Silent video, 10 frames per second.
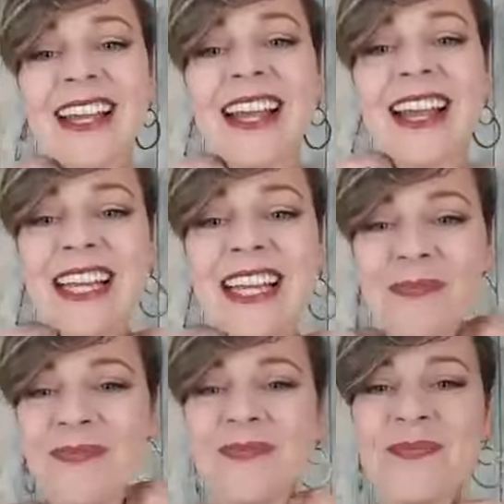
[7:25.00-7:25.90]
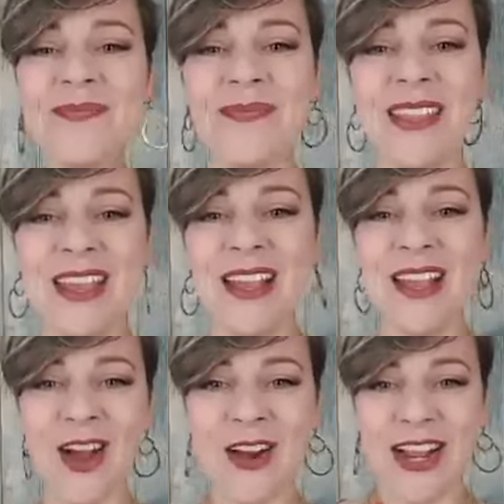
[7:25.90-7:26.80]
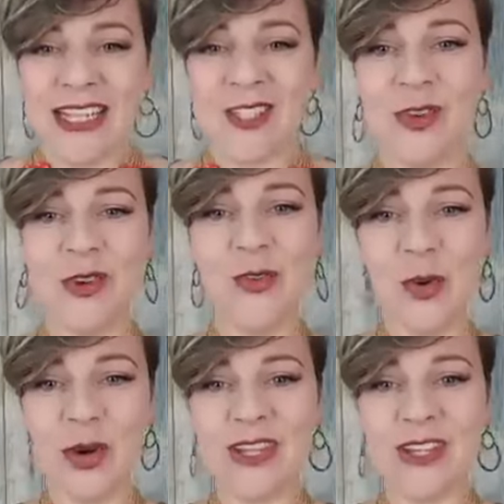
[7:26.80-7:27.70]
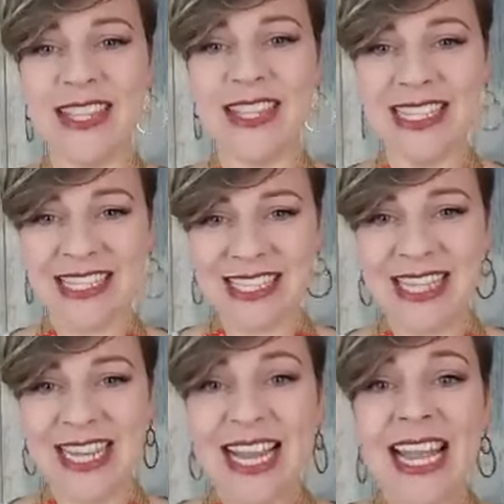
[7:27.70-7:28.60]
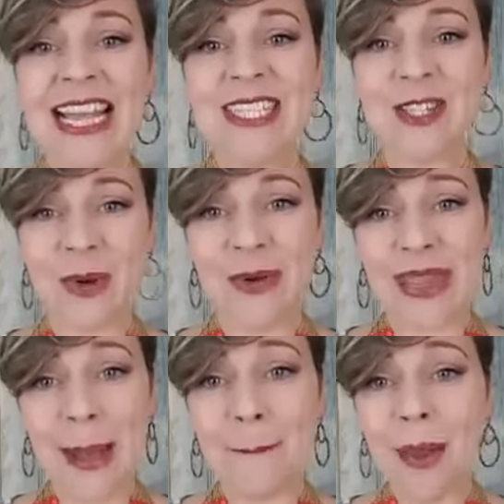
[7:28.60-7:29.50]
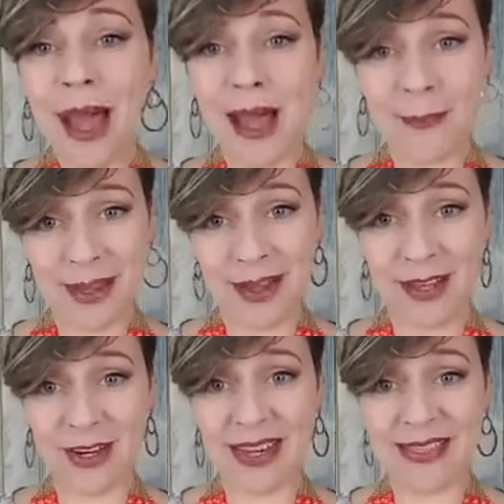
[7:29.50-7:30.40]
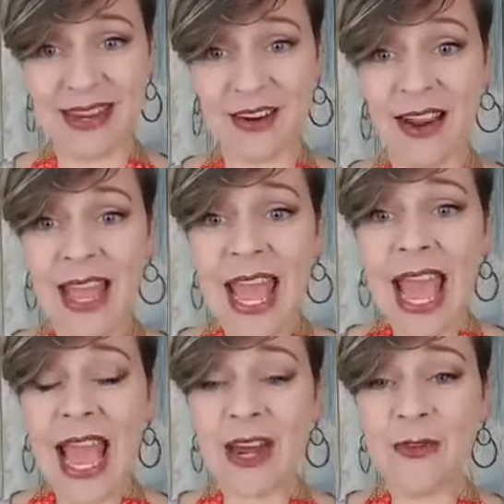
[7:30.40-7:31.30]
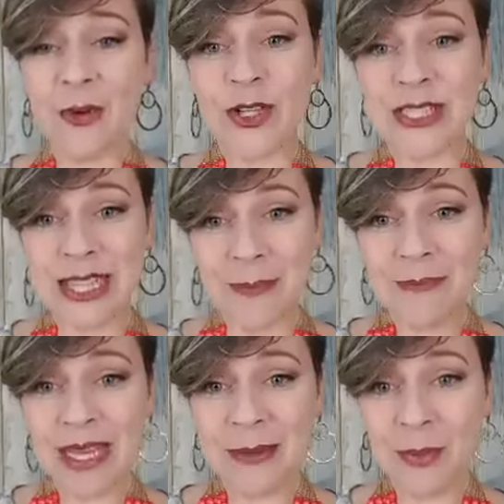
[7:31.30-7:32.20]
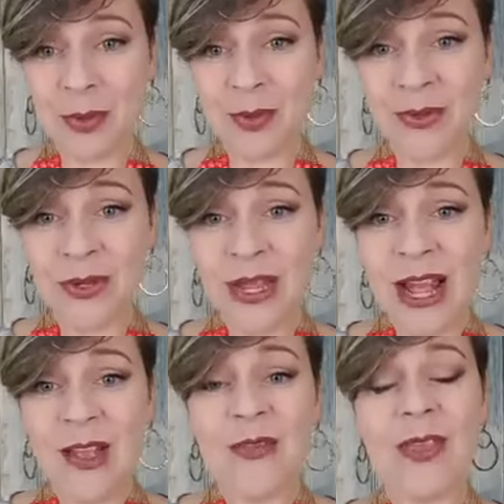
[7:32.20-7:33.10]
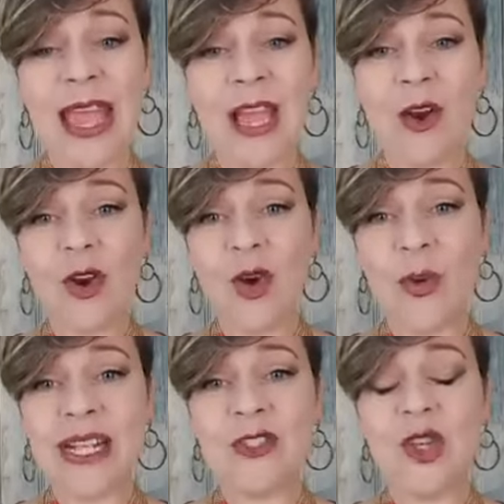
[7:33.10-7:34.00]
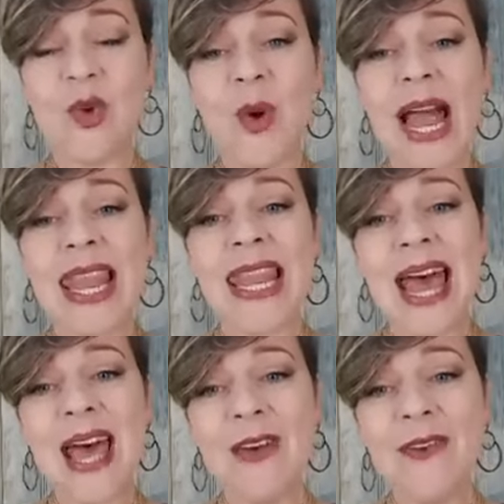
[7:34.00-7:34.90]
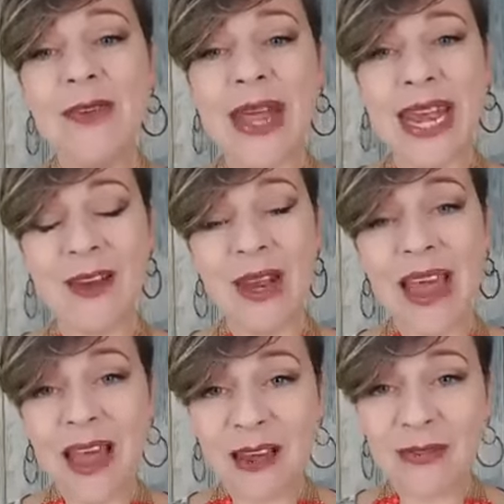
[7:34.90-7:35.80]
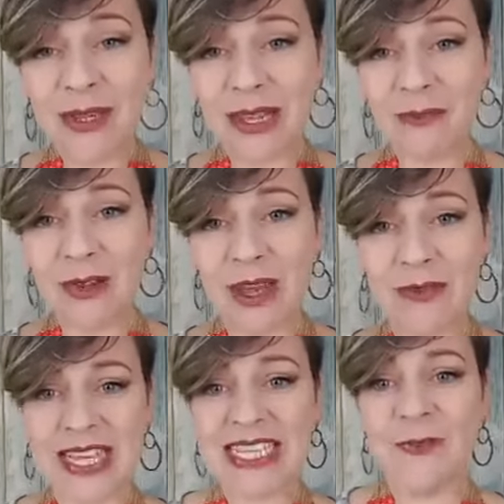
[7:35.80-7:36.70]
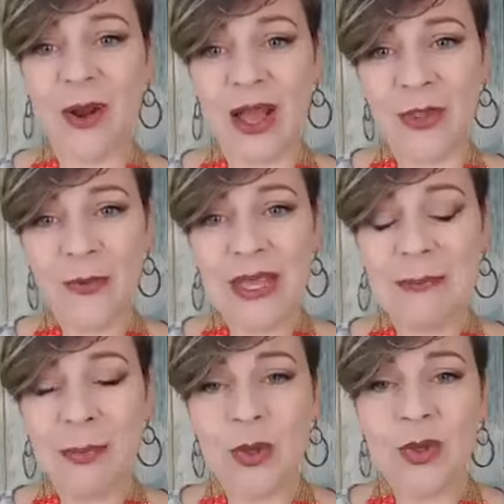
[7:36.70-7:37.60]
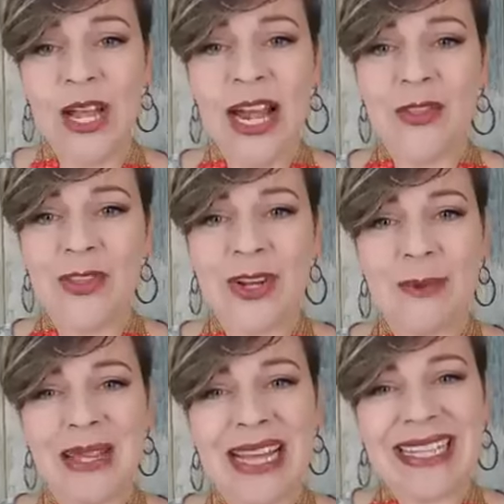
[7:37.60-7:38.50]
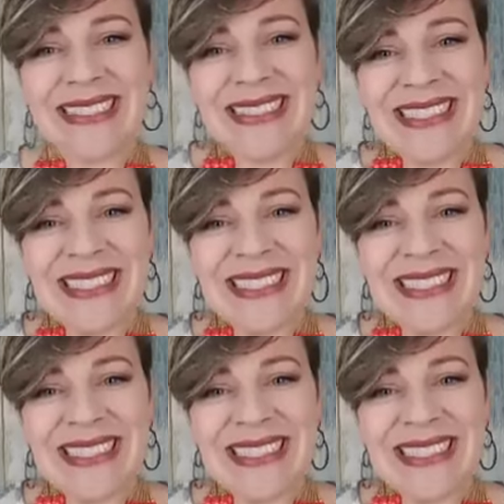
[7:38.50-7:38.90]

Okay. All right. So of course this is throwing that pop of color in there. And for some people, they are going to love this. For other people, they're going to be like,